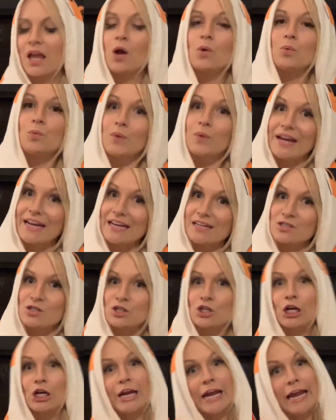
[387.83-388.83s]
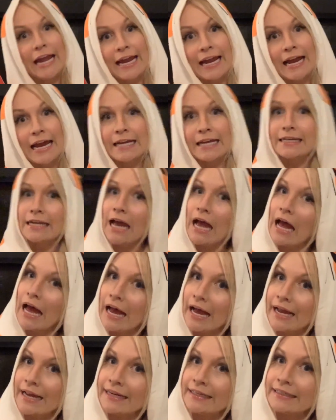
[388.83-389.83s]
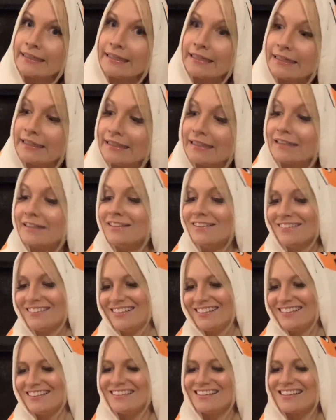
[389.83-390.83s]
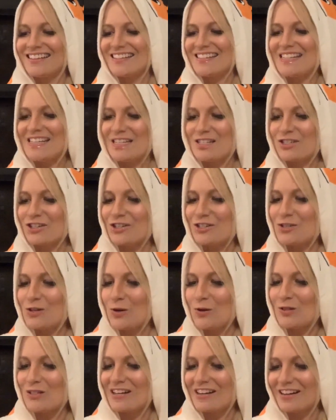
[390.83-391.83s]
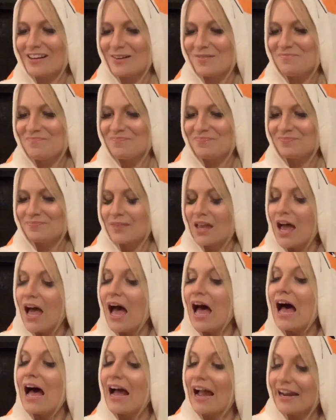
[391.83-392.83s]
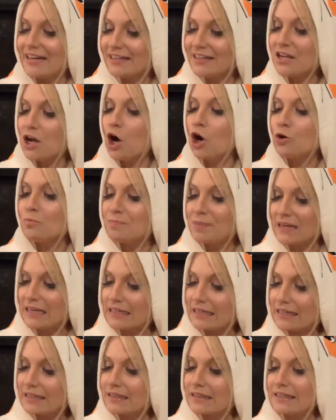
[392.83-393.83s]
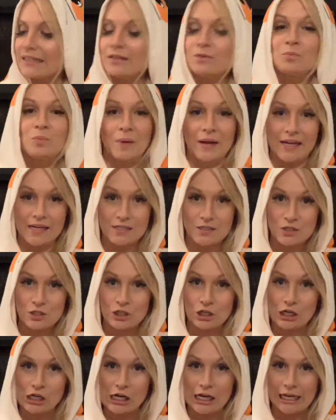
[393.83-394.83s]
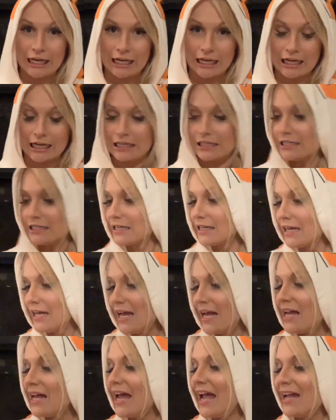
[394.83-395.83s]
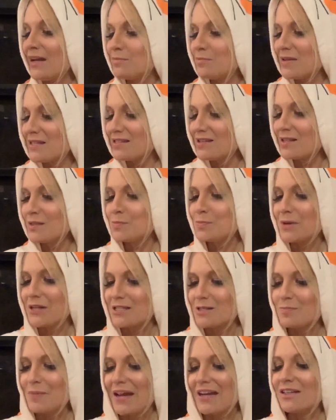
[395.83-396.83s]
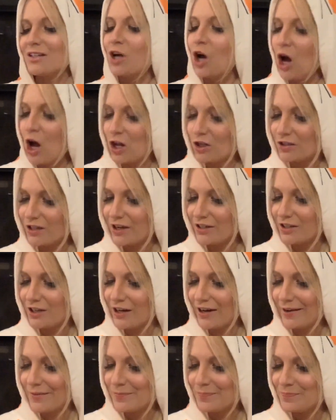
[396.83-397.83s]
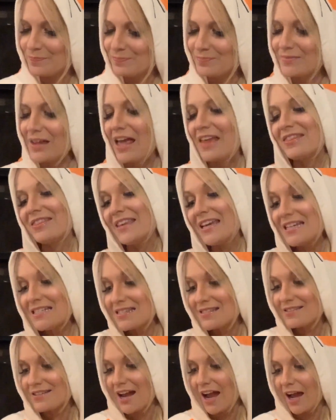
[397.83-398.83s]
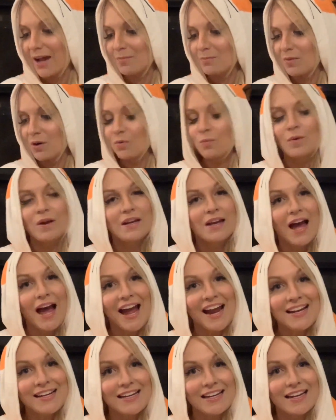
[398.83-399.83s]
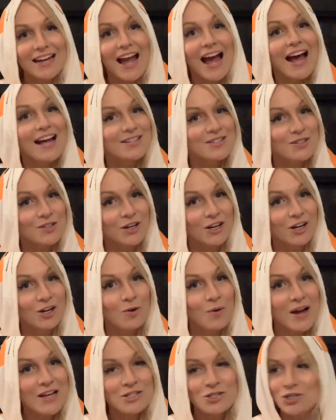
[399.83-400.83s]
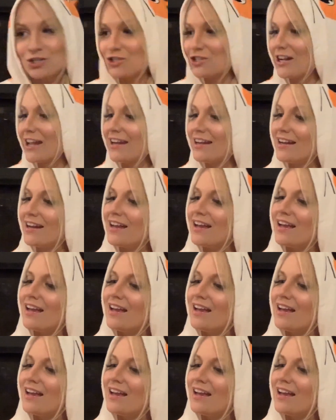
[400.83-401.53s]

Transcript: Raise your hand, Heidi, the teacher told her. Heidi obediently raised her hand, and Mrs. Brisbane called on her. This time, when Heidi asked her question,